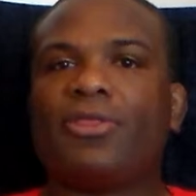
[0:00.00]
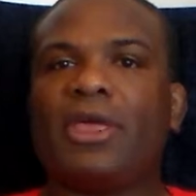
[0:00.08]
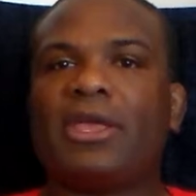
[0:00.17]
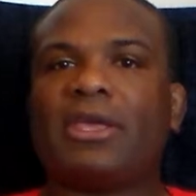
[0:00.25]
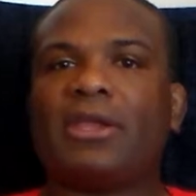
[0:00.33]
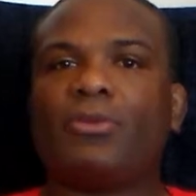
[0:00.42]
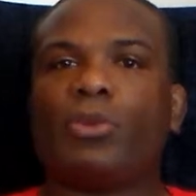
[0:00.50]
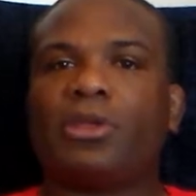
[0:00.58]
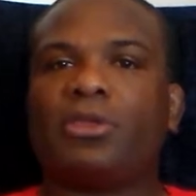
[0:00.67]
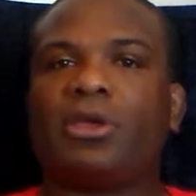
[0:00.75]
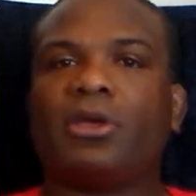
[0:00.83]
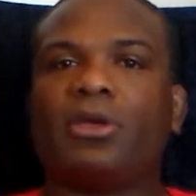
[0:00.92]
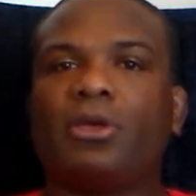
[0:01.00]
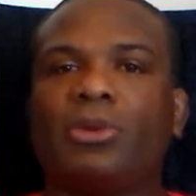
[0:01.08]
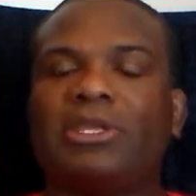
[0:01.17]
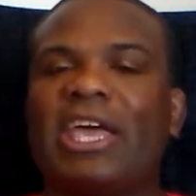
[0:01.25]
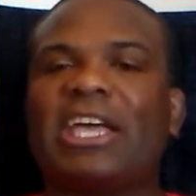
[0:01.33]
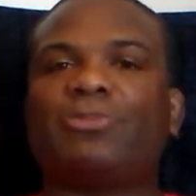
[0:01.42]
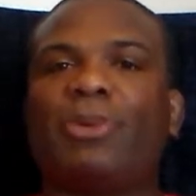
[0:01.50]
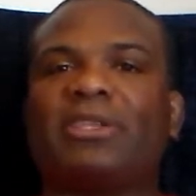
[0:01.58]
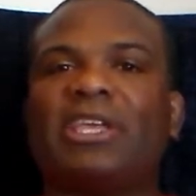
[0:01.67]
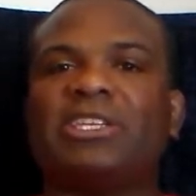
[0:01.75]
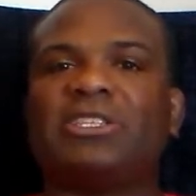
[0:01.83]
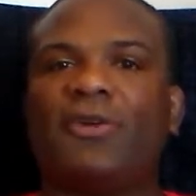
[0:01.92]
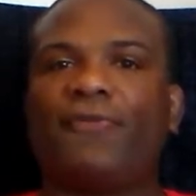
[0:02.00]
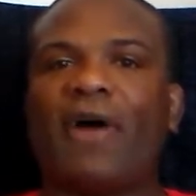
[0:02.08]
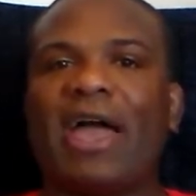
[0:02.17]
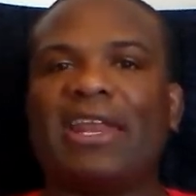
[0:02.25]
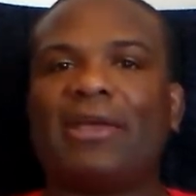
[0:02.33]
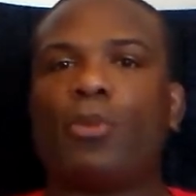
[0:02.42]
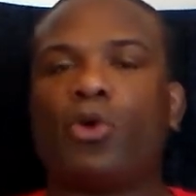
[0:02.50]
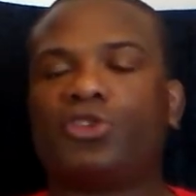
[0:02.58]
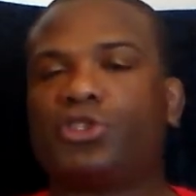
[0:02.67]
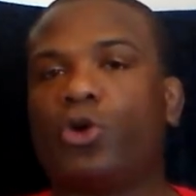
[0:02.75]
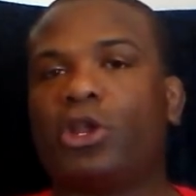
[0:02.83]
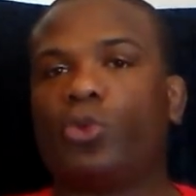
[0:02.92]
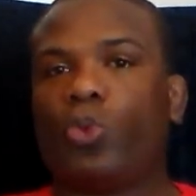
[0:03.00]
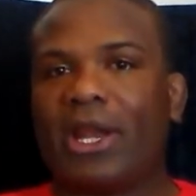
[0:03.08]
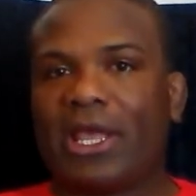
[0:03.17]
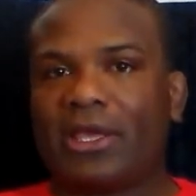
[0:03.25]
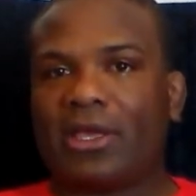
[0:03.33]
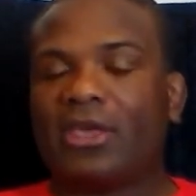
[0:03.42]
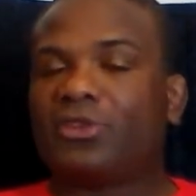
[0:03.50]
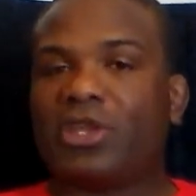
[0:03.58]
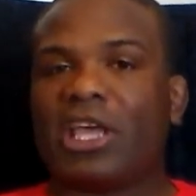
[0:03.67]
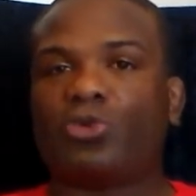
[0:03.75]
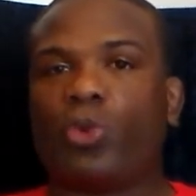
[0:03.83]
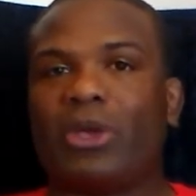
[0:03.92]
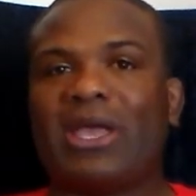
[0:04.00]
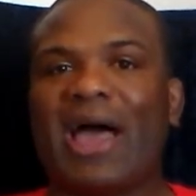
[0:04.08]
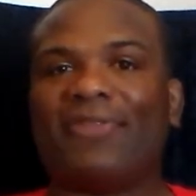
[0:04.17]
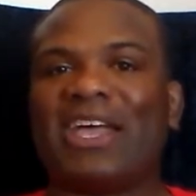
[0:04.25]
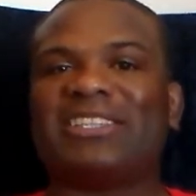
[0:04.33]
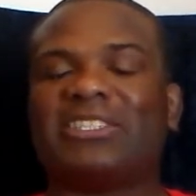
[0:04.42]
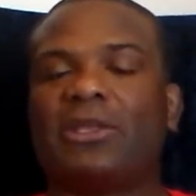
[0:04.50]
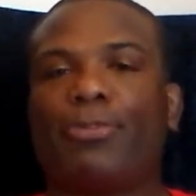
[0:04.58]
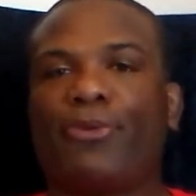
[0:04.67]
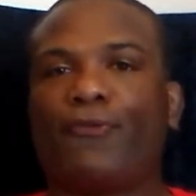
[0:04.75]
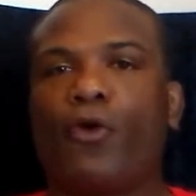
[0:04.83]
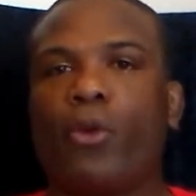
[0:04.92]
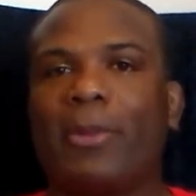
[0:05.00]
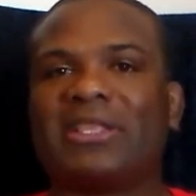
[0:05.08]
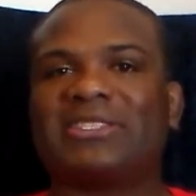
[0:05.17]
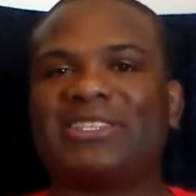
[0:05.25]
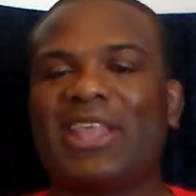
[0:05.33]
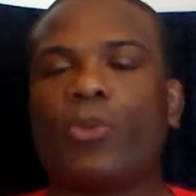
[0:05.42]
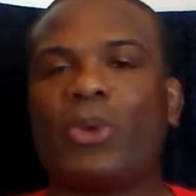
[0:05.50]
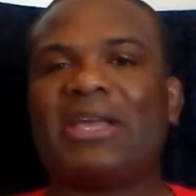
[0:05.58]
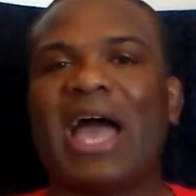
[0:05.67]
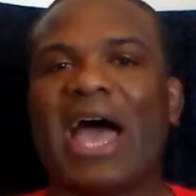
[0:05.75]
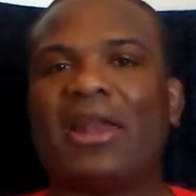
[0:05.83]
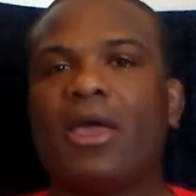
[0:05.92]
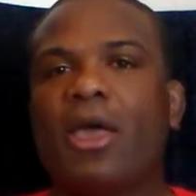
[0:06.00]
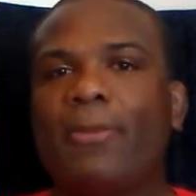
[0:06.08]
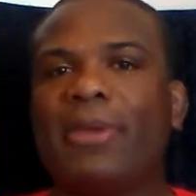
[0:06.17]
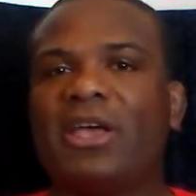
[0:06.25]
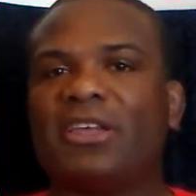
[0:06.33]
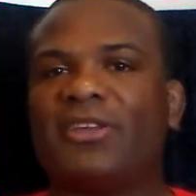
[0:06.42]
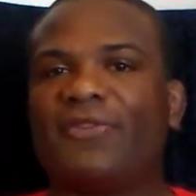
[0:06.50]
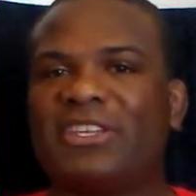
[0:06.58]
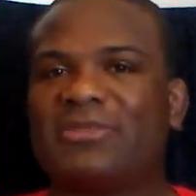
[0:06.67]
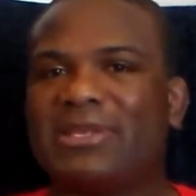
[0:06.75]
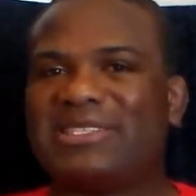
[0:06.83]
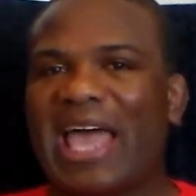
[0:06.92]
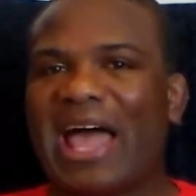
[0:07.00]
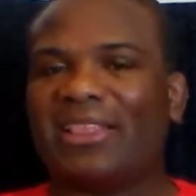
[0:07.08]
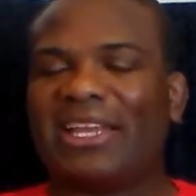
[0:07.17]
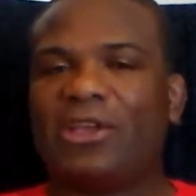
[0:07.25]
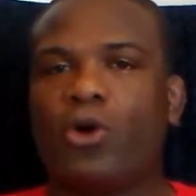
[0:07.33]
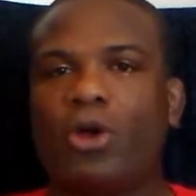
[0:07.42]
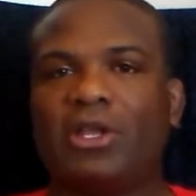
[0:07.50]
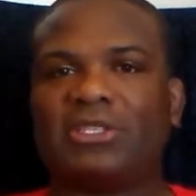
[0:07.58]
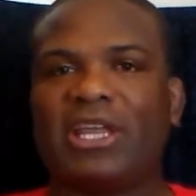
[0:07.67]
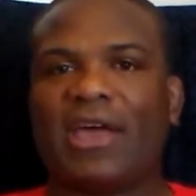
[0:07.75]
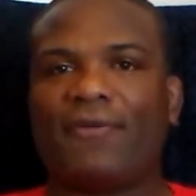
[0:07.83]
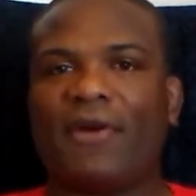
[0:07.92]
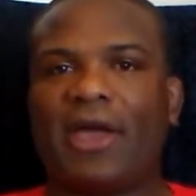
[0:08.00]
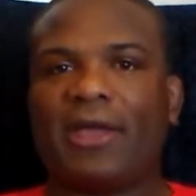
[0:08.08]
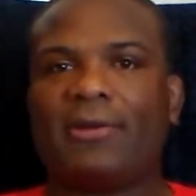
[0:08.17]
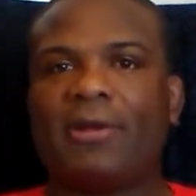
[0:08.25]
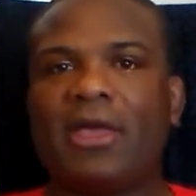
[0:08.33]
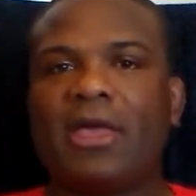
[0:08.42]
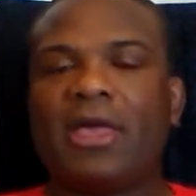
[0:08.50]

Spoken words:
thinking with the expectation of fighting more so than winning. So that's what we got. That's the performance that we got because of his mentality going into that fight.